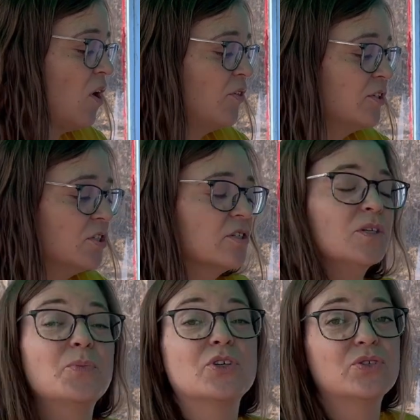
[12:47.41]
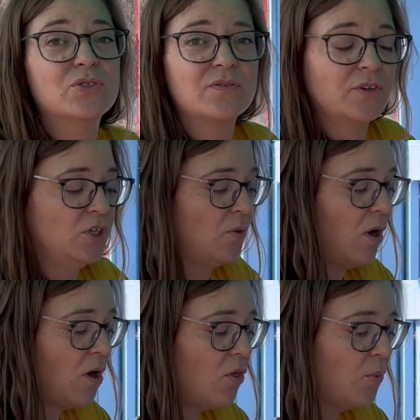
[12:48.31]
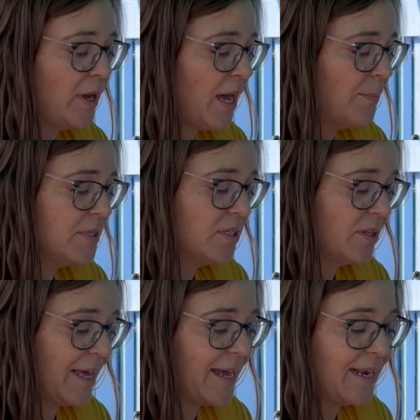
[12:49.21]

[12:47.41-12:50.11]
They're just going to produce for you all the way up until that